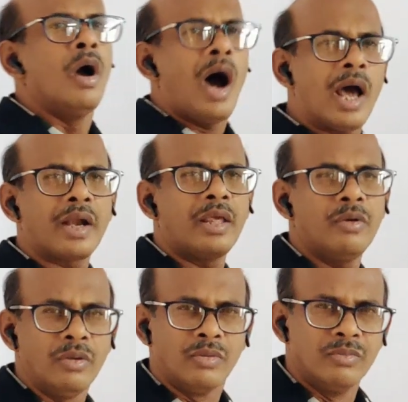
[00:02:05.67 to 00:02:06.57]

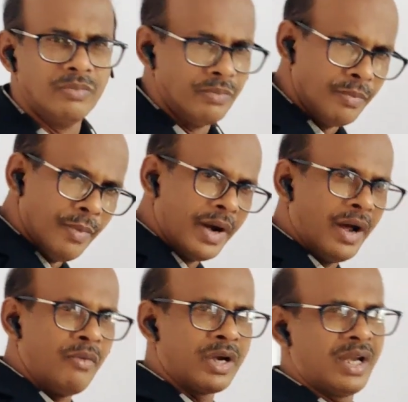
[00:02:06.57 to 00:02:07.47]
Already
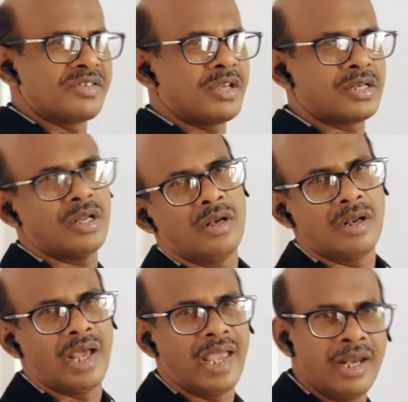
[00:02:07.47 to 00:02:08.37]
our discussion
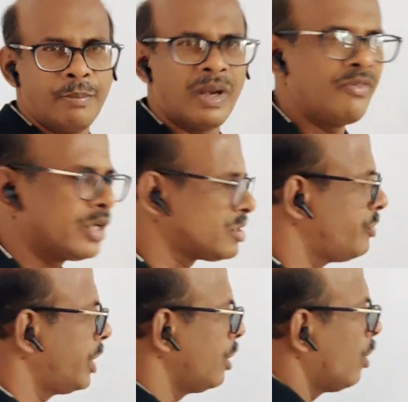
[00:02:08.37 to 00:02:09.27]
in previous
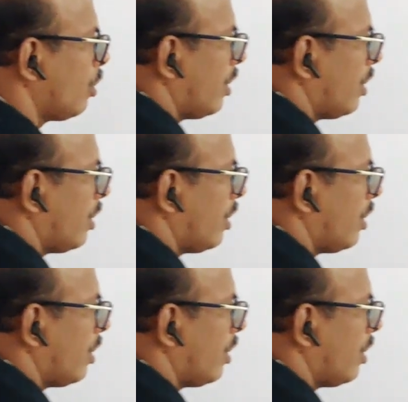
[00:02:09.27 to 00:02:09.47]
video,